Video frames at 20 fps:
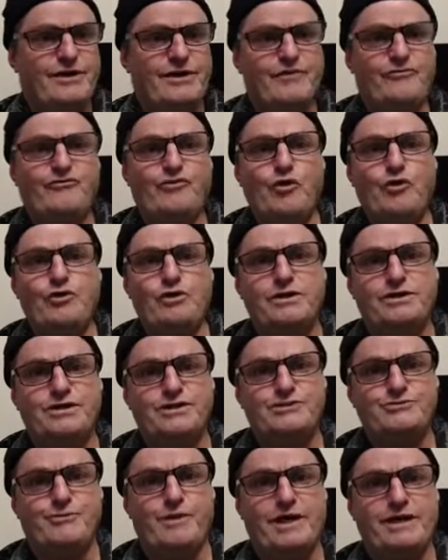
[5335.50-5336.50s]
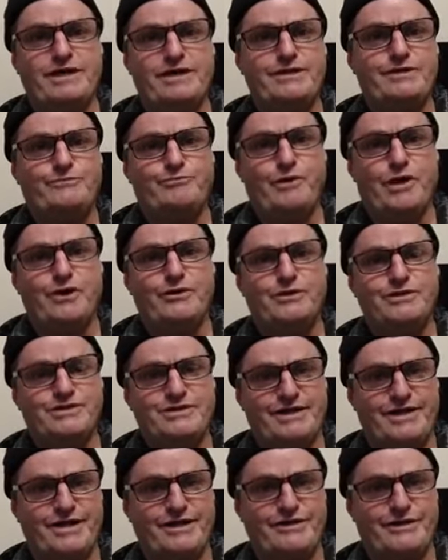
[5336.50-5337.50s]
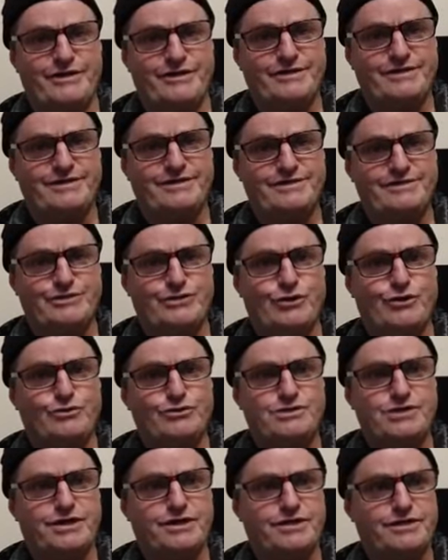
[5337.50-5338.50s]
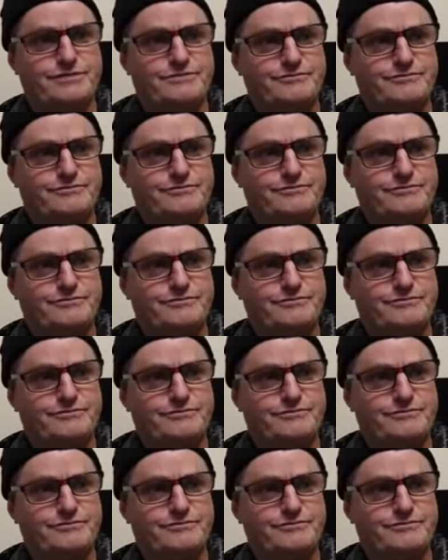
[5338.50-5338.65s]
a fool and his money perish together. It's an old saying.